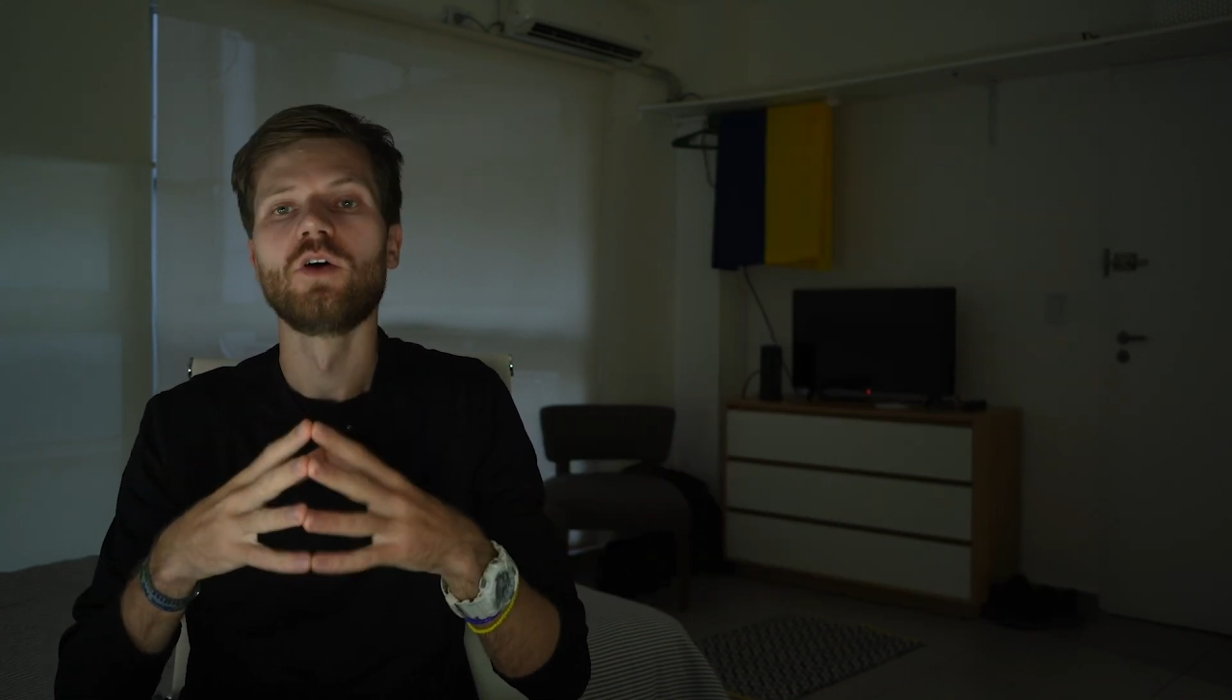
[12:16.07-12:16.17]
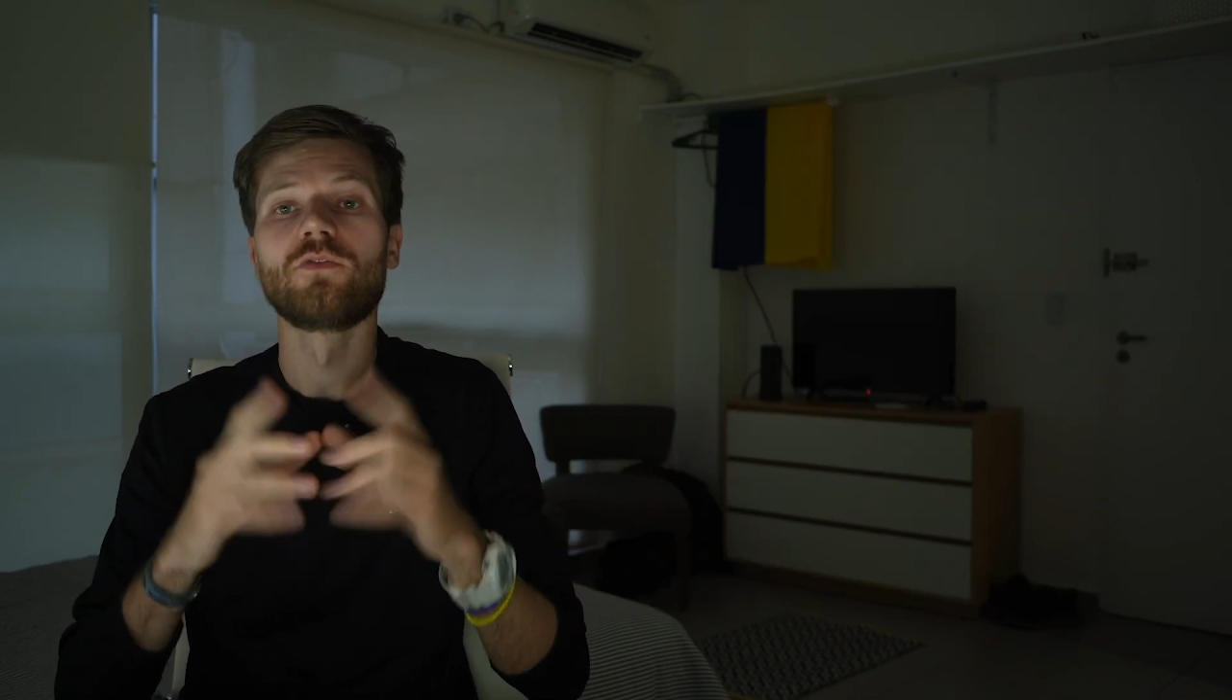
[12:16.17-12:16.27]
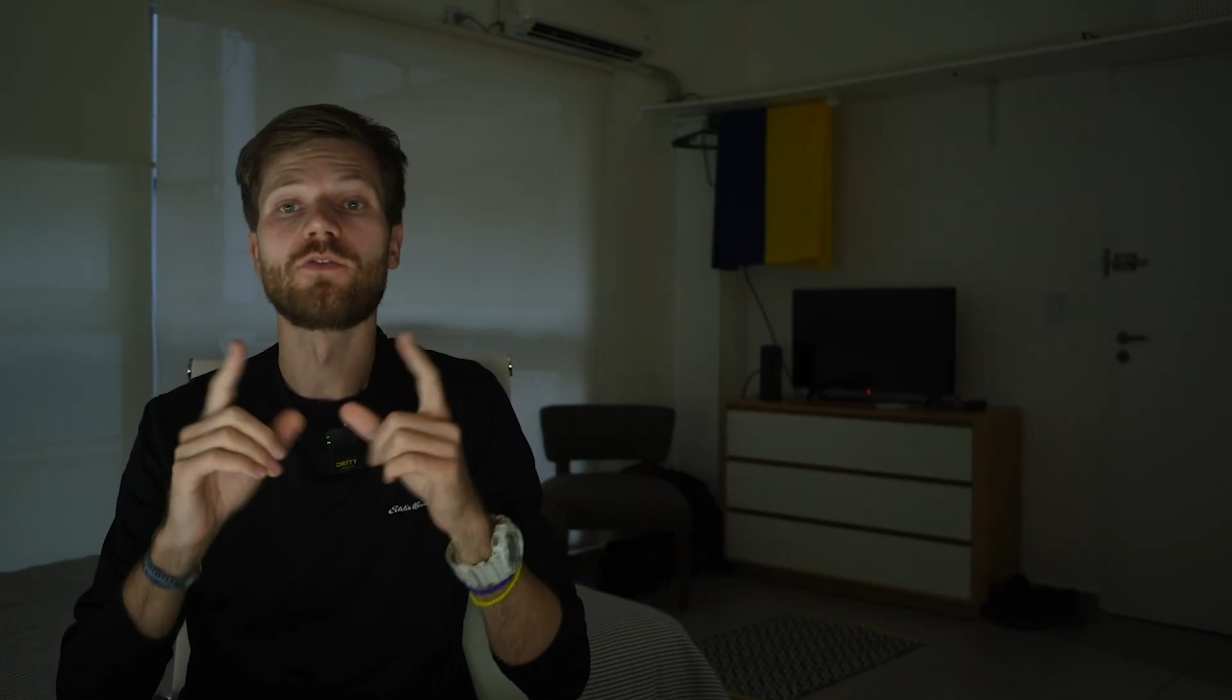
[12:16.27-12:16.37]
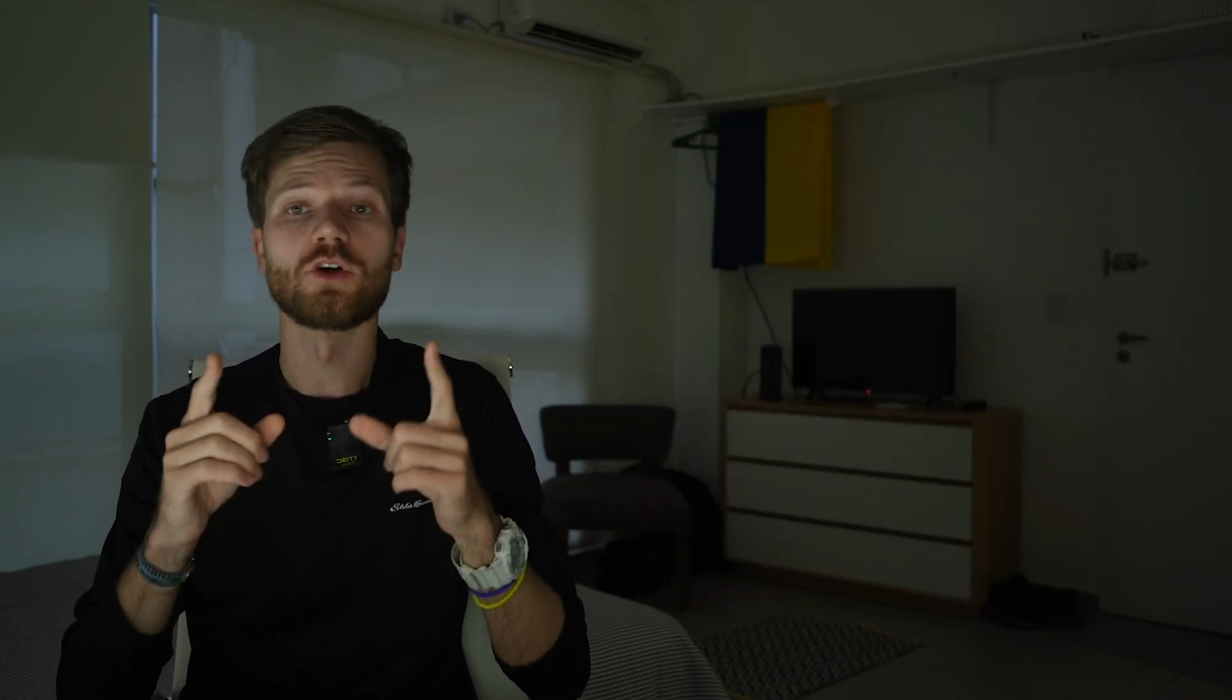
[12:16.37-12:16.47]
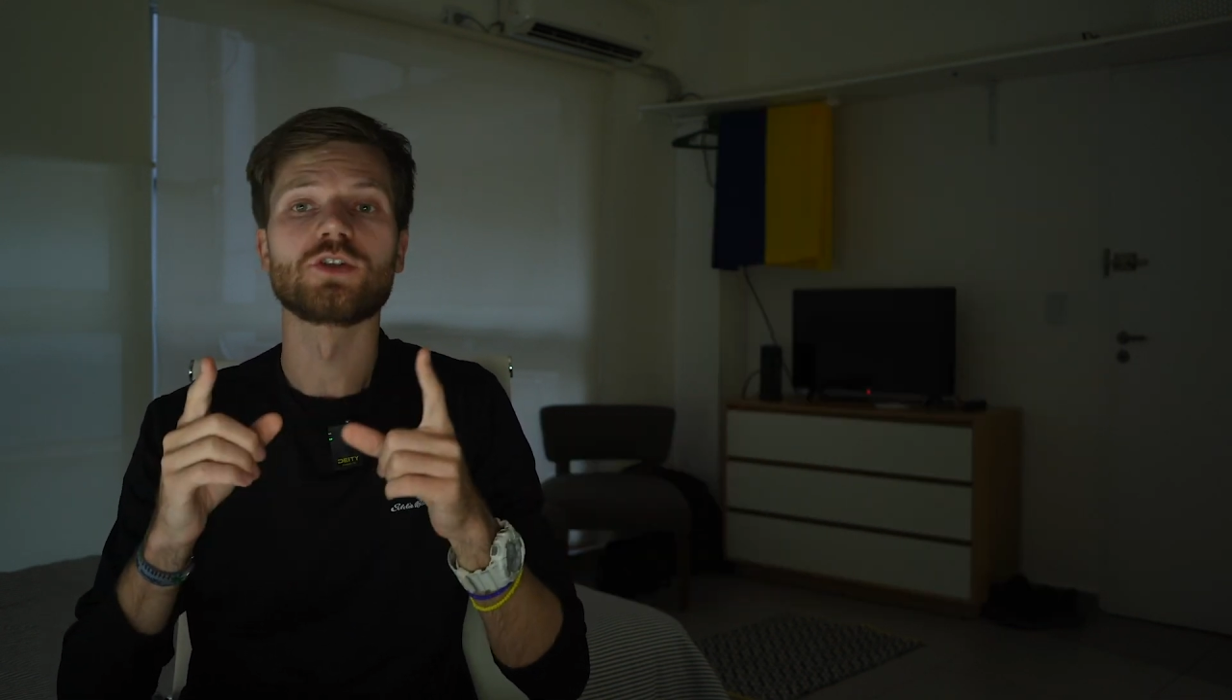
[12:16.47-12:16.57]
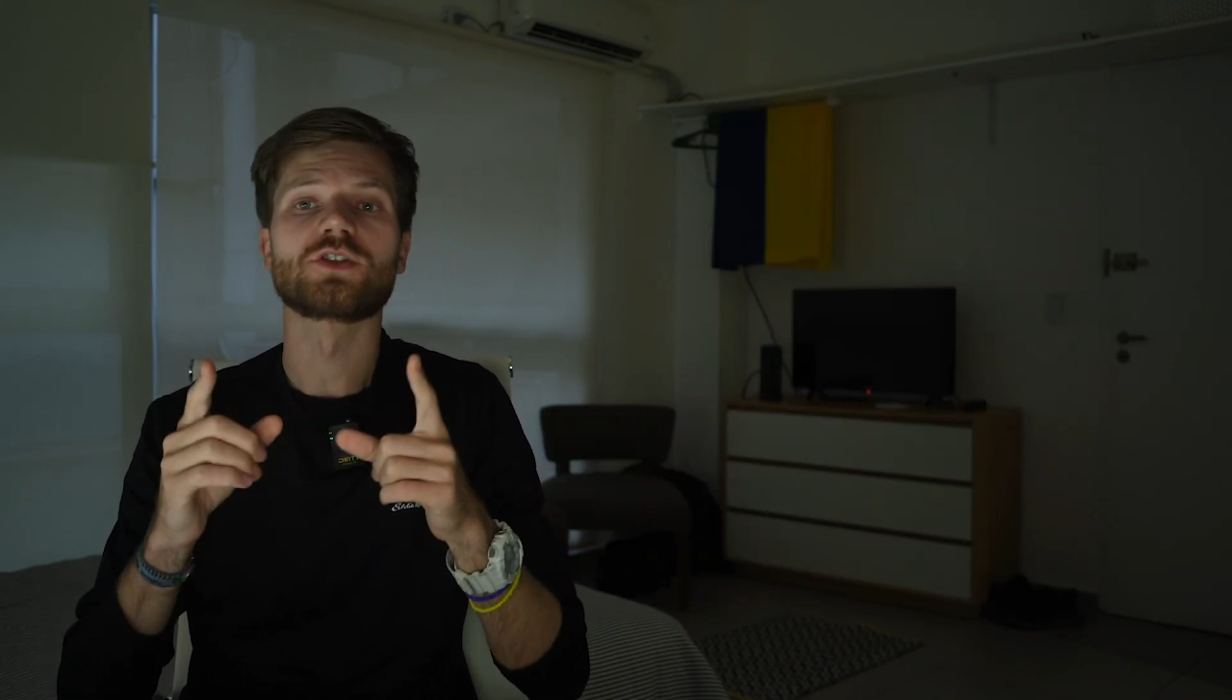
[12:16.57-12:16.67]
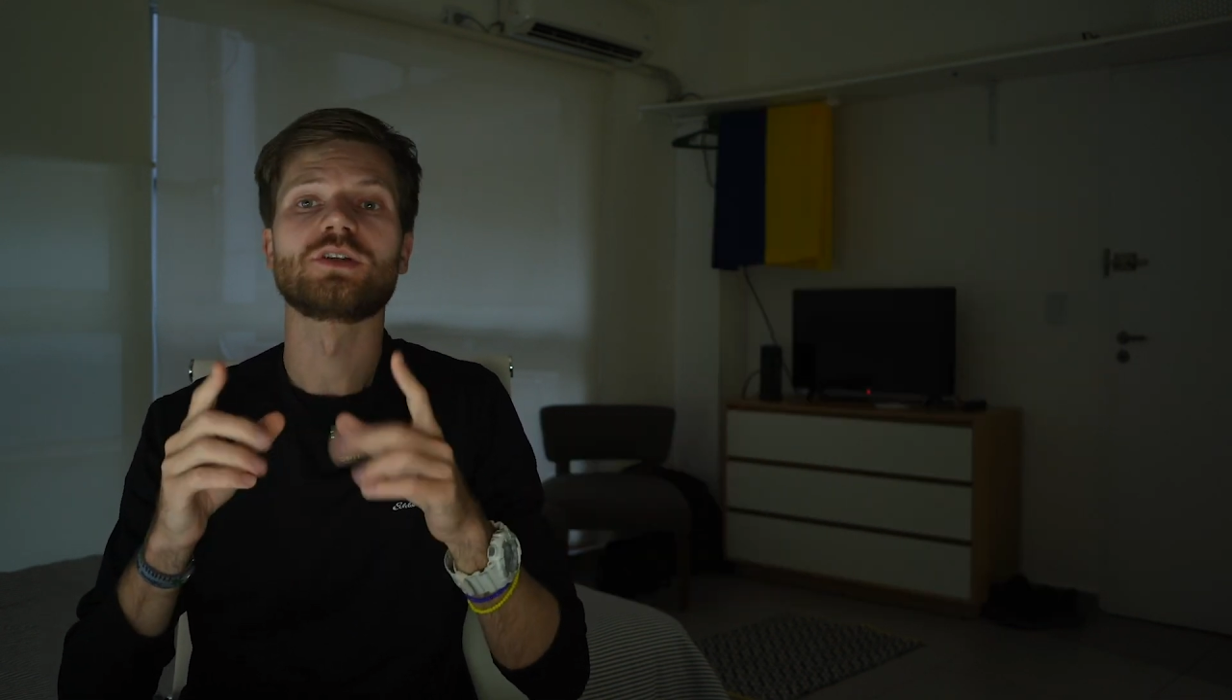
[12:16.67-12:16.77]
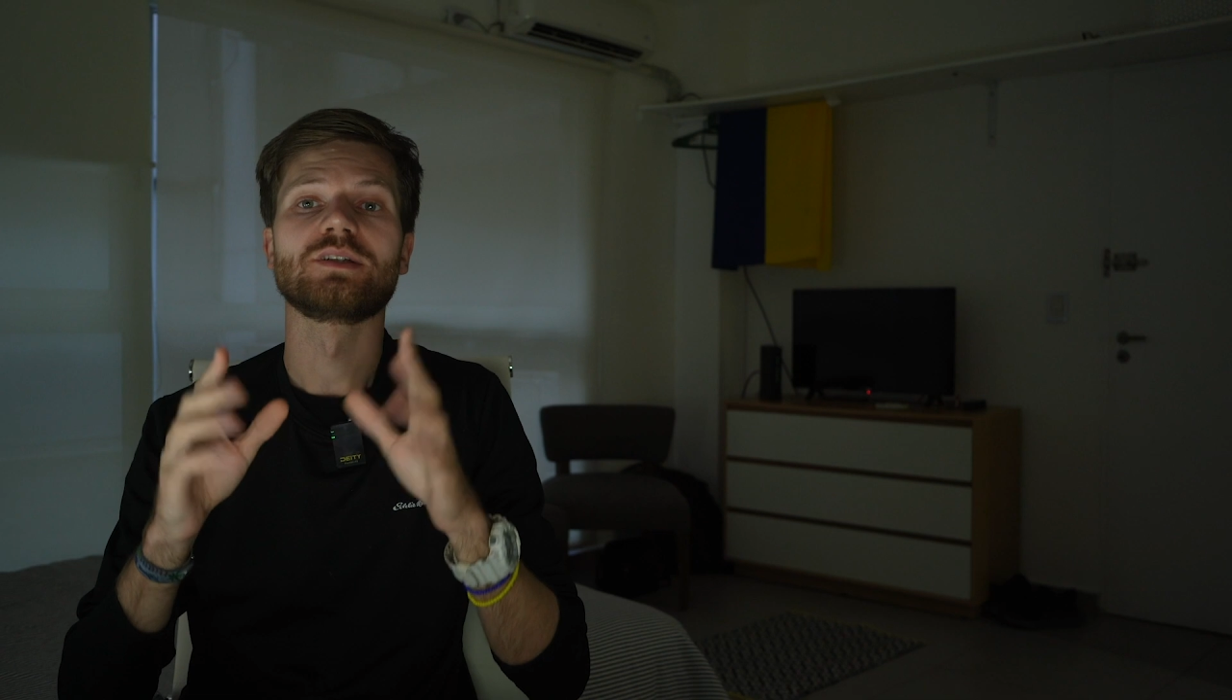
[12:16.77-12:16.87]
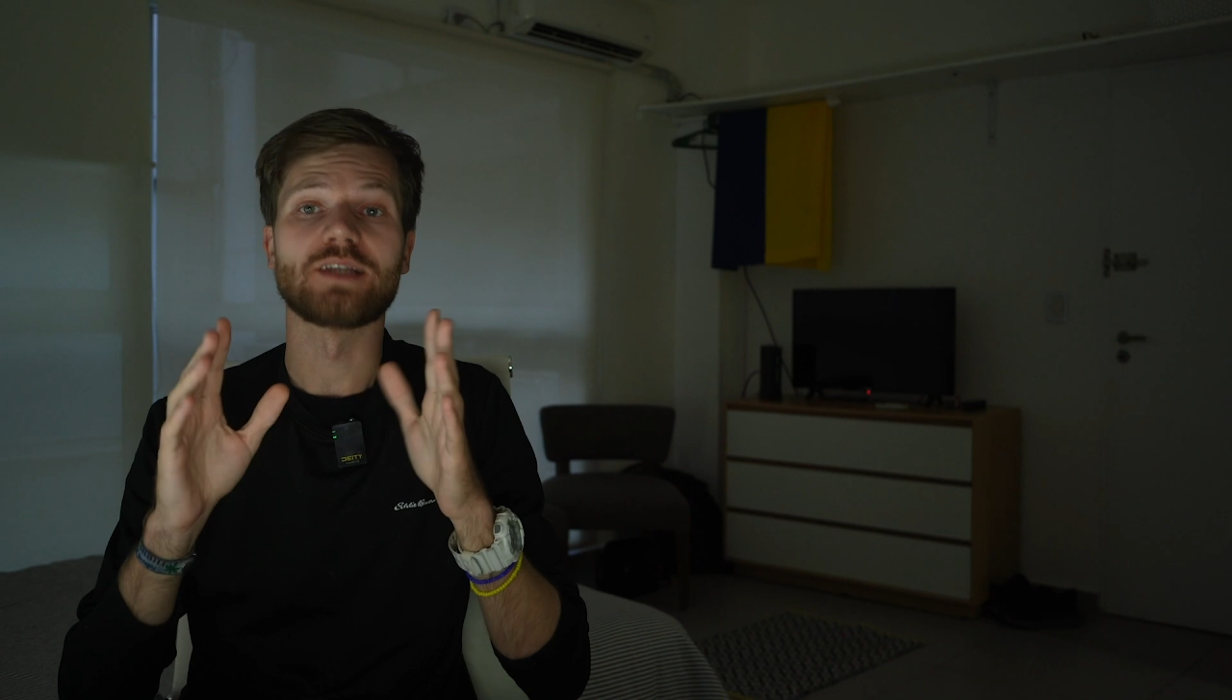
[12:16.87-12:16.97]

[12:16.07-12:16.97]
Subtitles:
First,